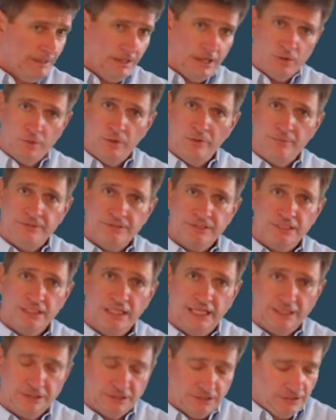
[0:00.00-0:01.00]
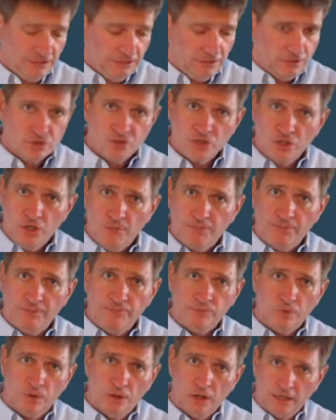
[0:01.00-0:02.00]
equipment selection, scope
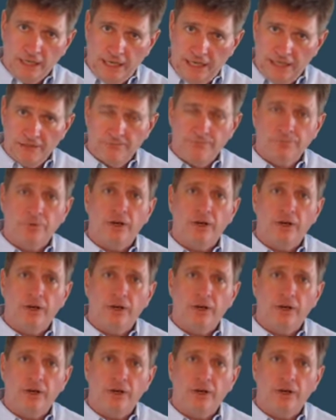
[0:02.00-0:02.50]
of work, and the